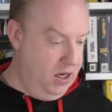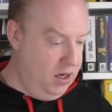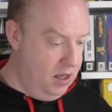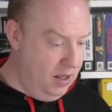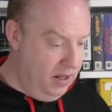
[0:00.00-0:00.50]

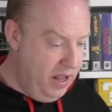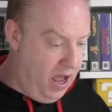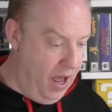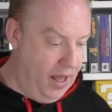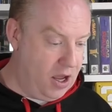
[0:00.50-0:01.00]
in.
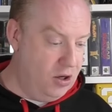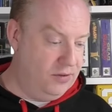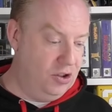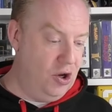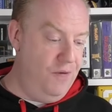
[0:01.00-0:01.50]
That
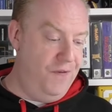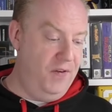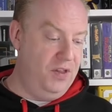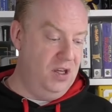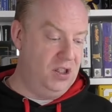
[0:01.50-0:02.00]
goes for
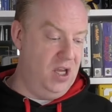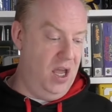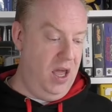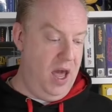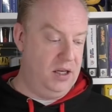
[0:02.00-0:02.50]
£2.50 at
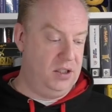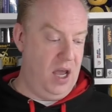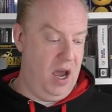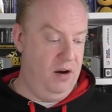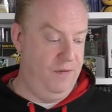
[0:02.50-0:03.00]
CEX
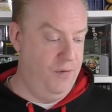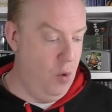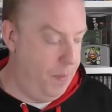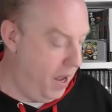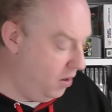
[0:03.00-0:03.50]
and
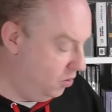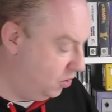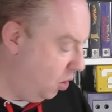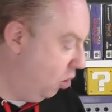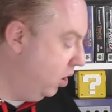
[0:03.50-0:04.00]

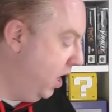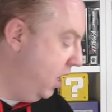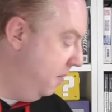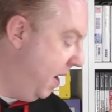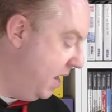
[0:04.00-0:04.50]
£4 on
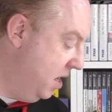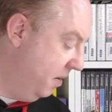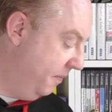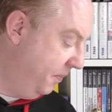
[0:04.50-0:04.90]
eBay.